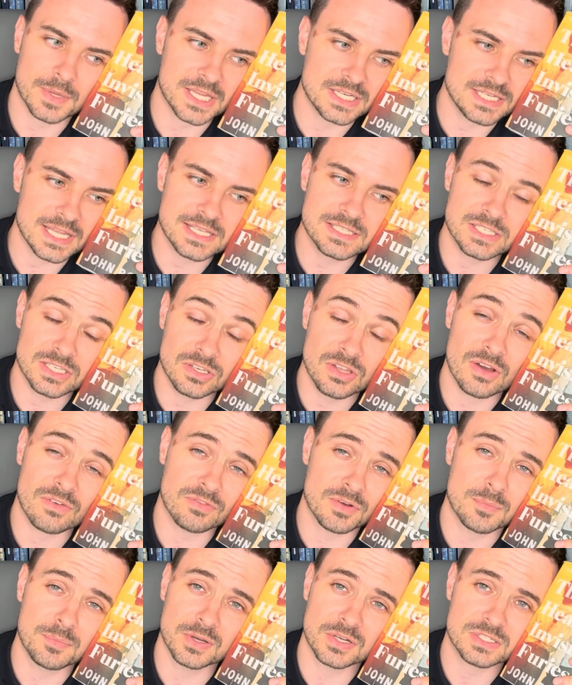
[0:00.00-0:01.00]
It takes a lot for
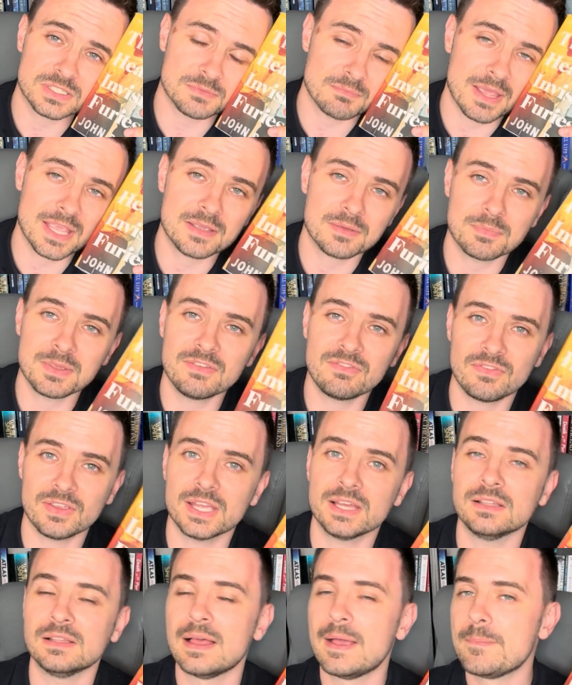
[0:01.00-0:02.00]
a book to make me
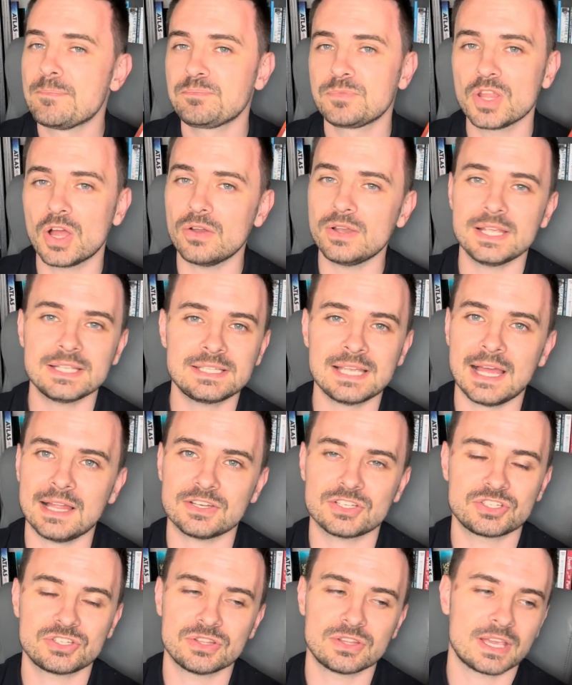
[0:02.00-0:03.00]
feel not only
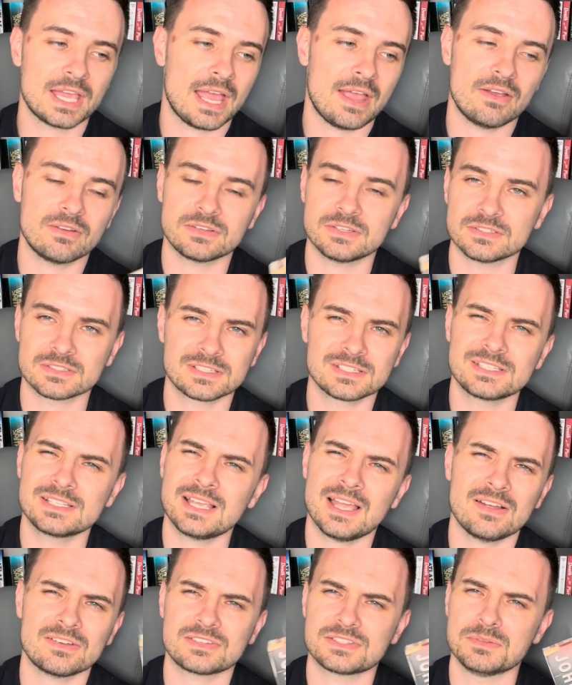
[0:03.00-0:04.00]
attached to the characters, because the
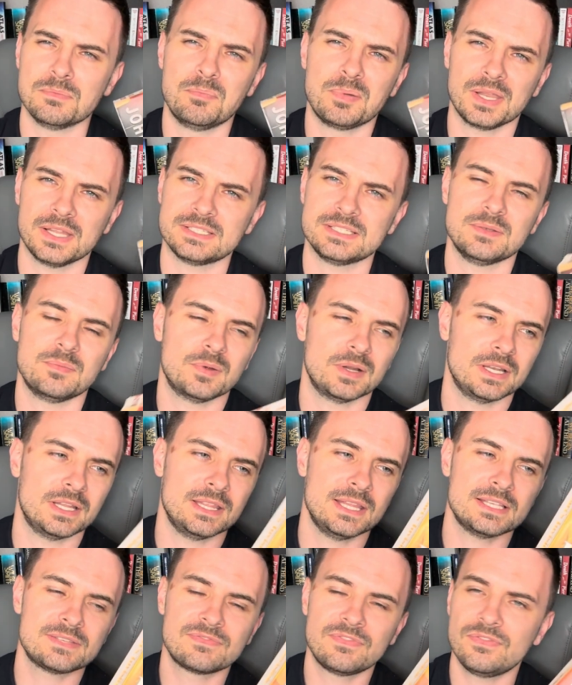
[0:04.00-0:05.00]
characters are bloody
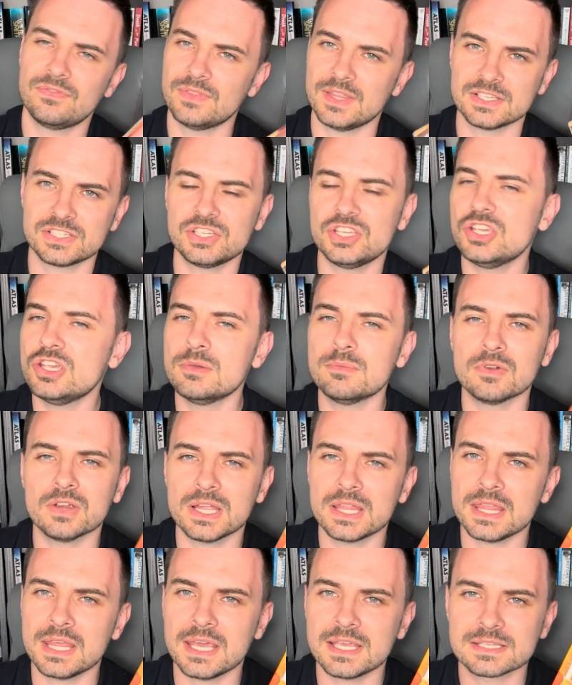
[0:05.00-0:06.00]
brilliant. There's humour
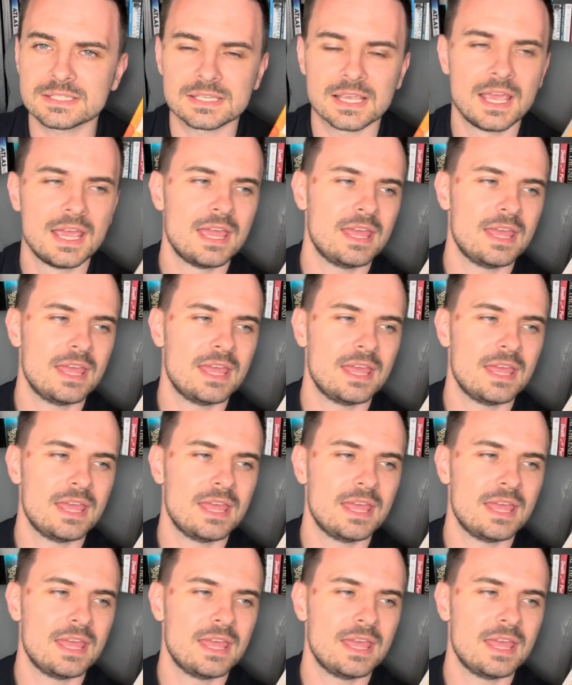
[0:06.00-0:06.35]
in this.